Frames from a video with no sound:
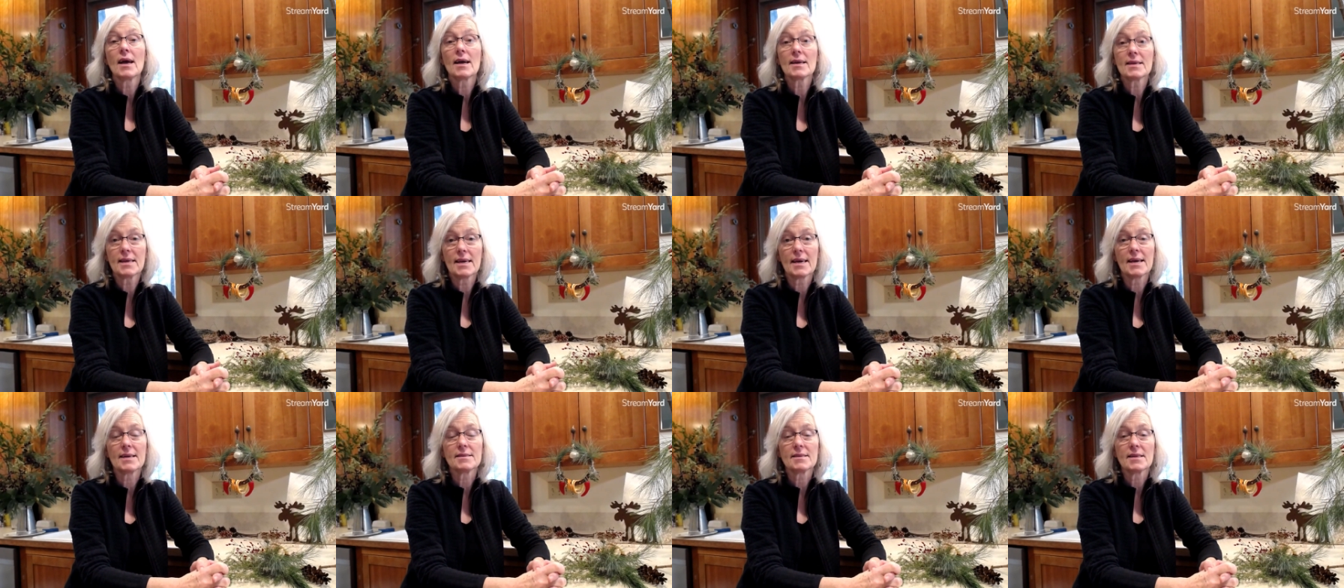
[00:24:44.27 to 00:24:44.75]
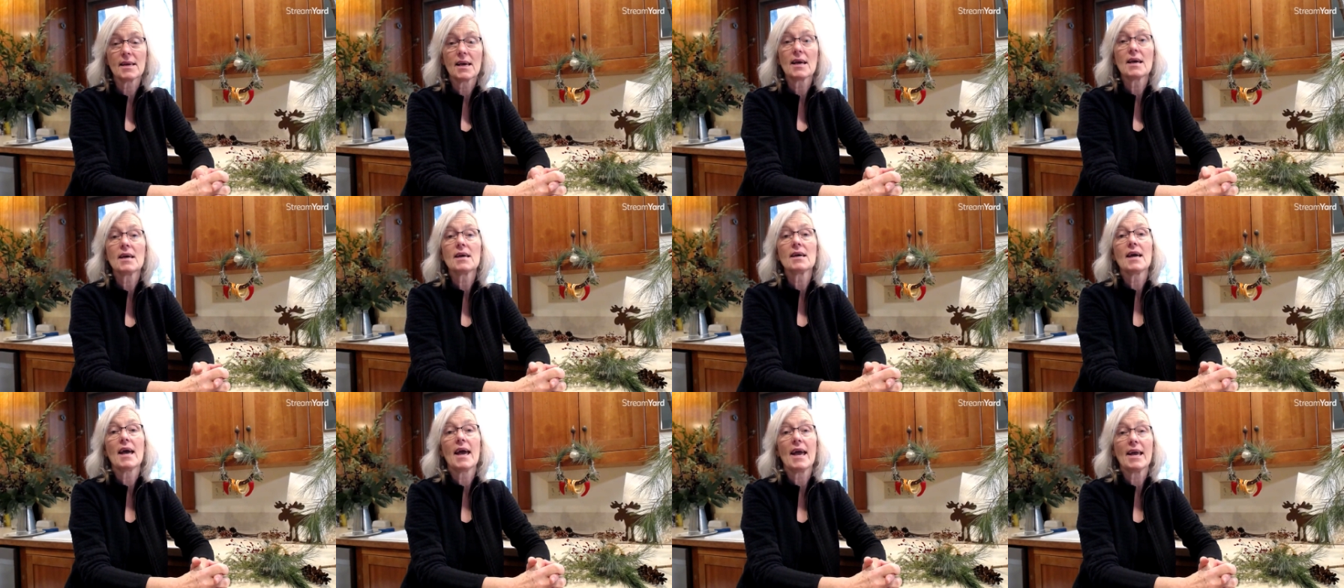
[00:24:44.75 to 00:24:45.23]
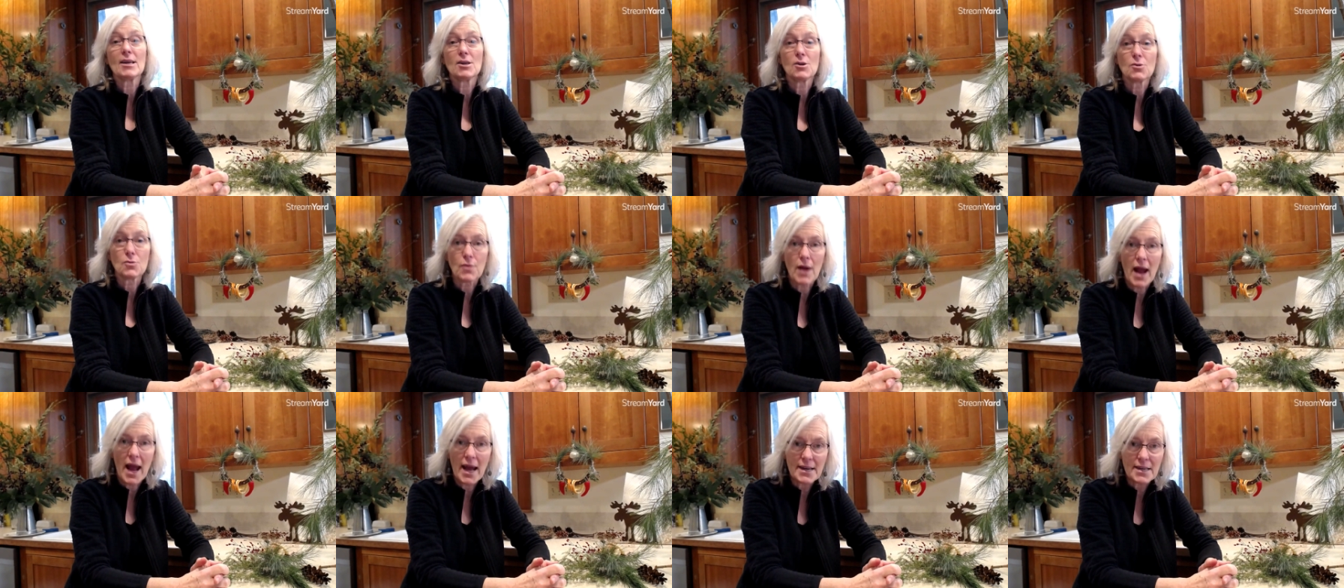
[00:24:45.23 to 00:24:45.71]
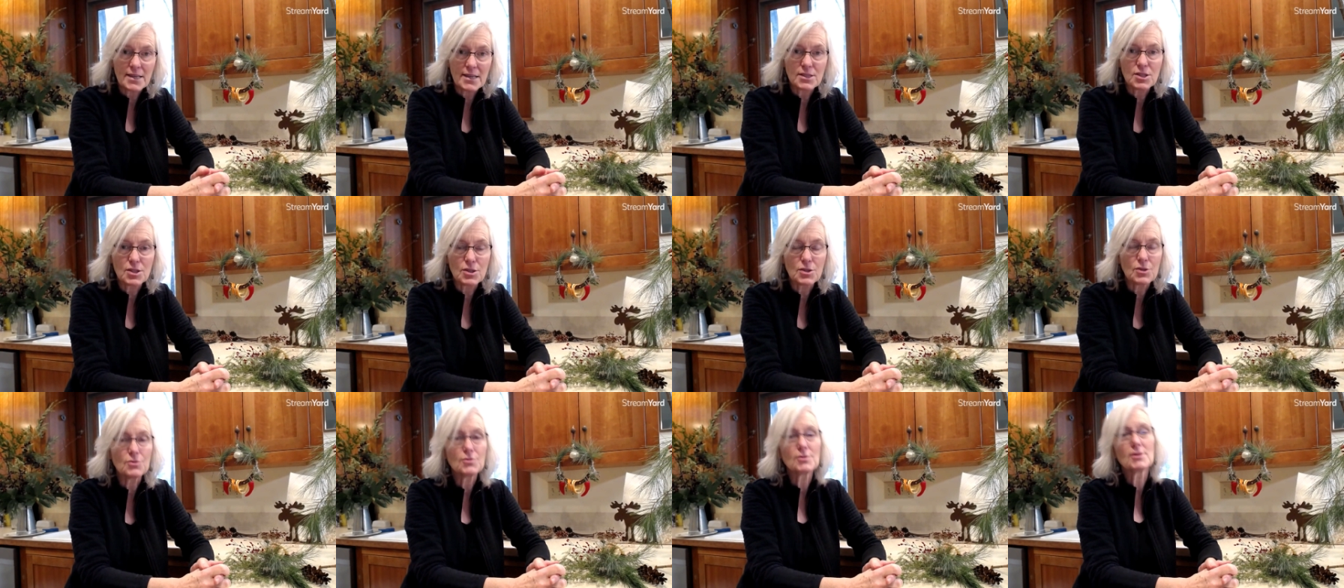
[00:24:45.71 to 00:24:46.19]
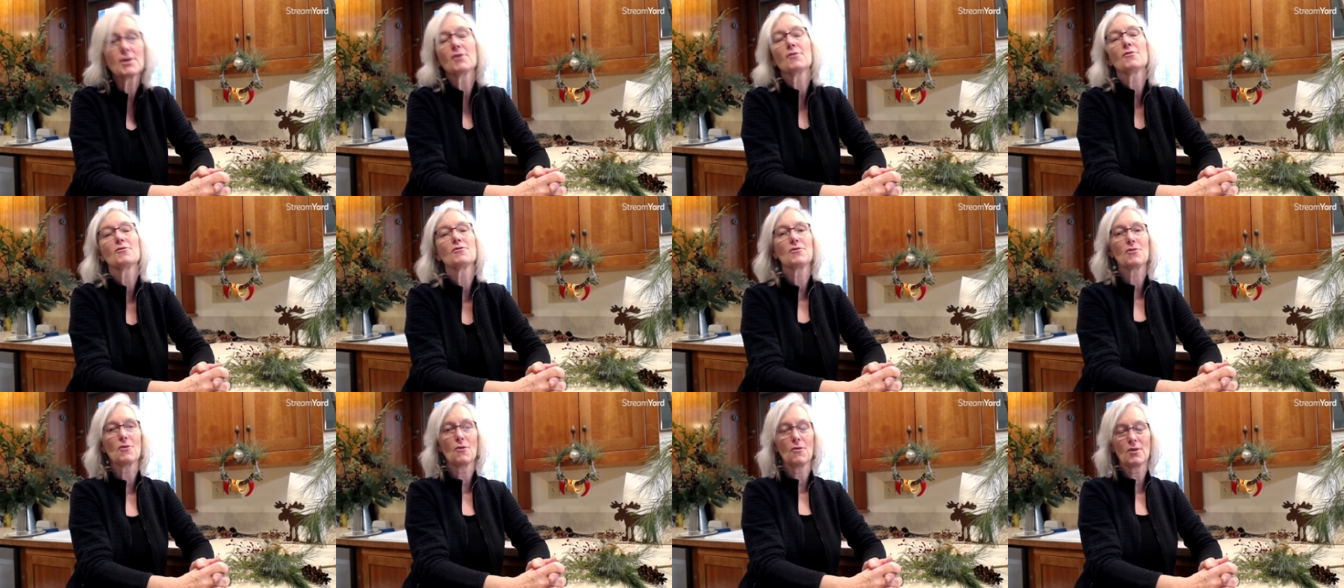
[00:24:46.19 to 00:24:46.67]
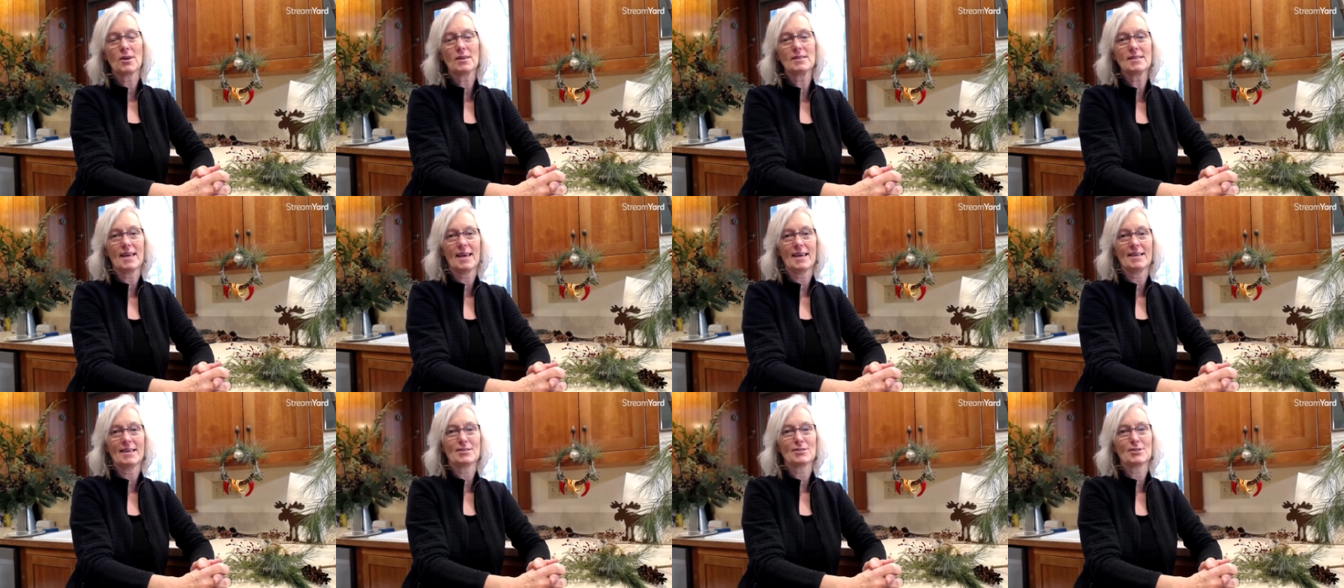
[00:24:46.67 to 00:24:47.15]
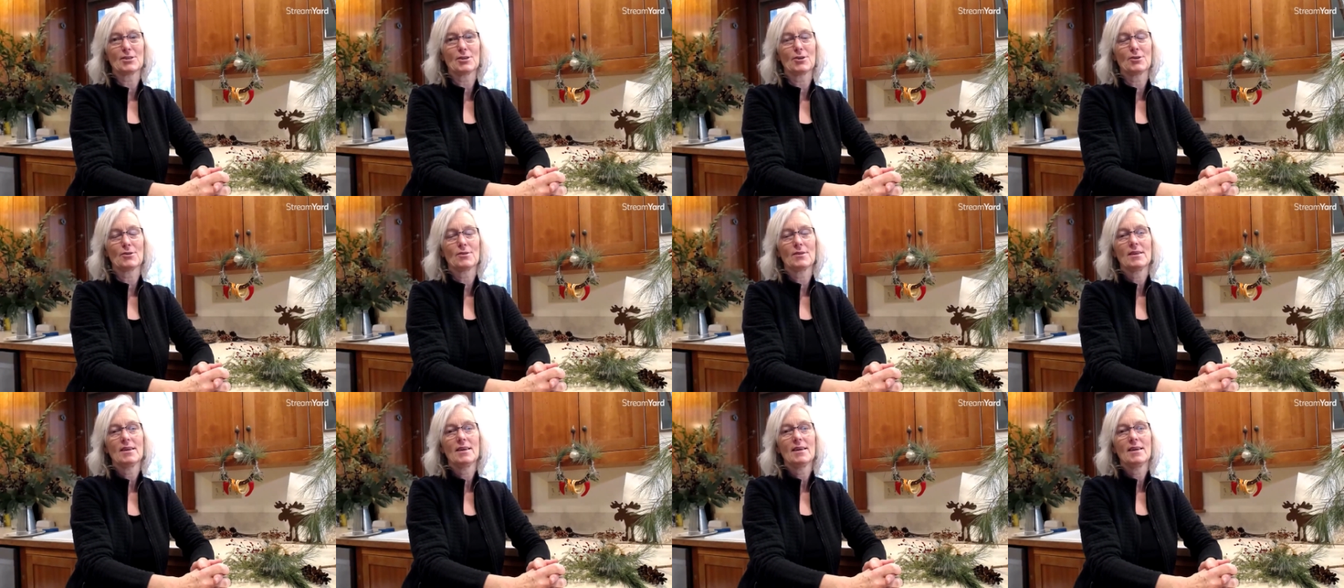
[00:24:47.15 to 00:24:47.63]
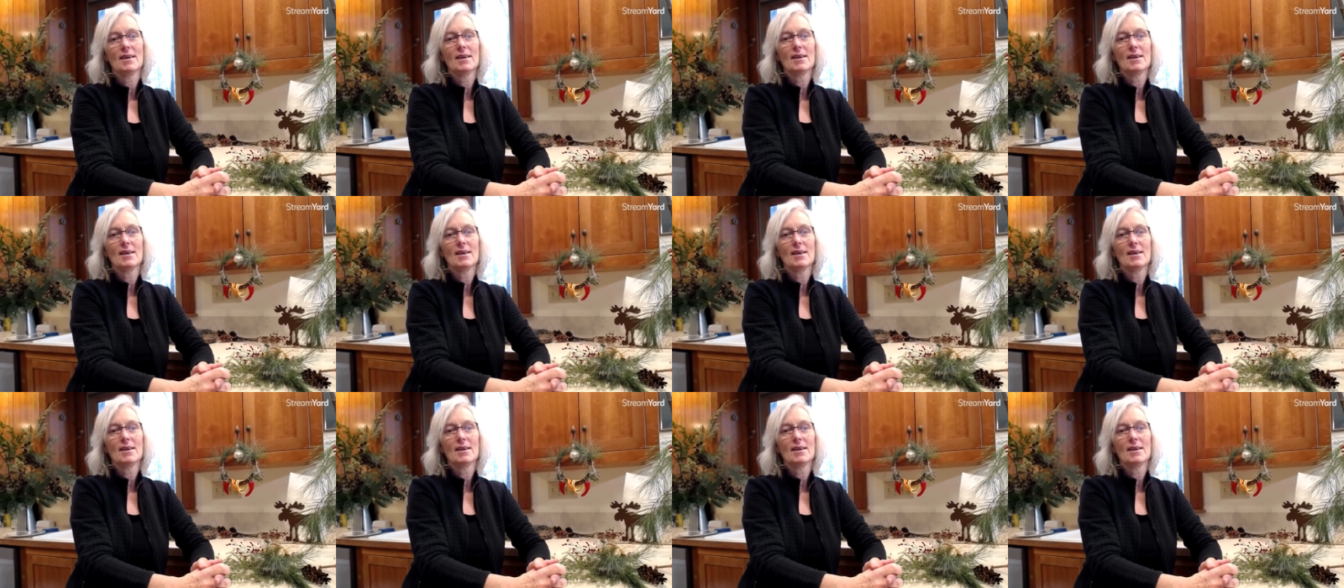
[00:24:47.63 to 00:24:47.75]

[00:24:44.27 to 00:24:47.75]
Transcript: again, a gratitude for nature,